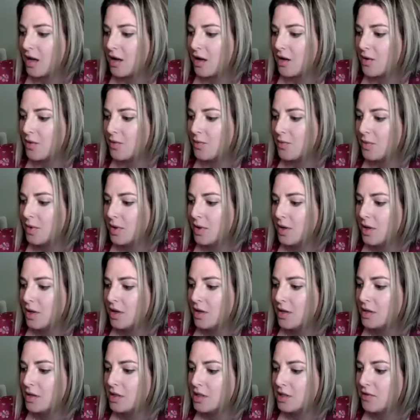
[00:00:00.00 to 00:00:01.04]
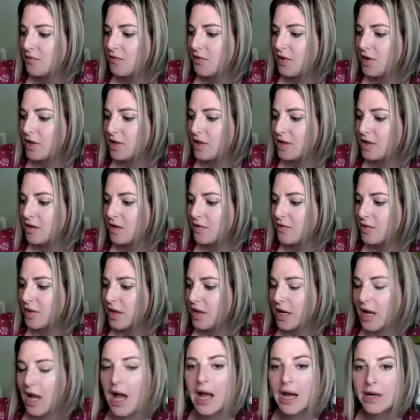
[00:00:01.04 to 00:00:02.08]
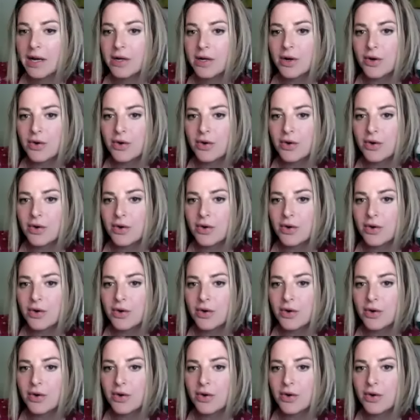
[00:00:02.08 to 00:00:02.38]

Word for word: um, this feeling of like I